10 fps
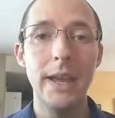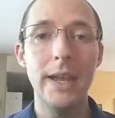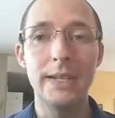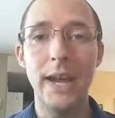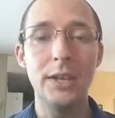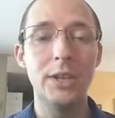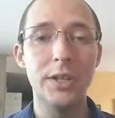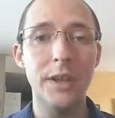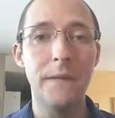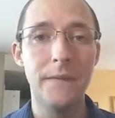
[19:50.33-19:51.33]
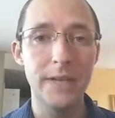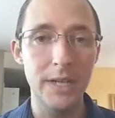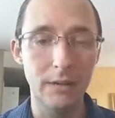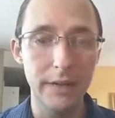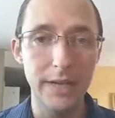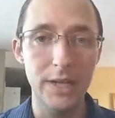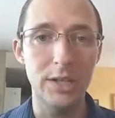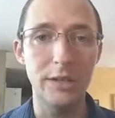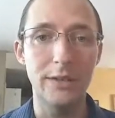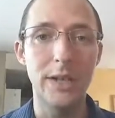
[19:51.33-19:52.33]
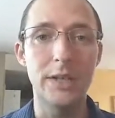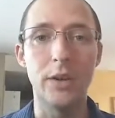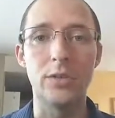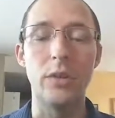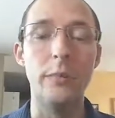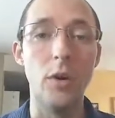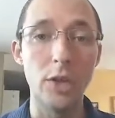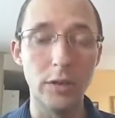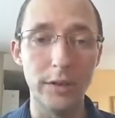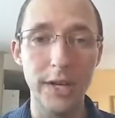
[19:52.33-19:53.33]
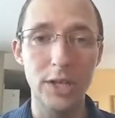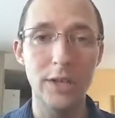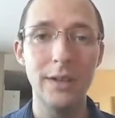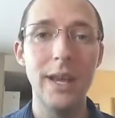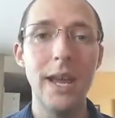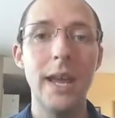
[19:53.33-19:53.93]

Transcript: it's not just a physical addiction, it's also an emotional addiction.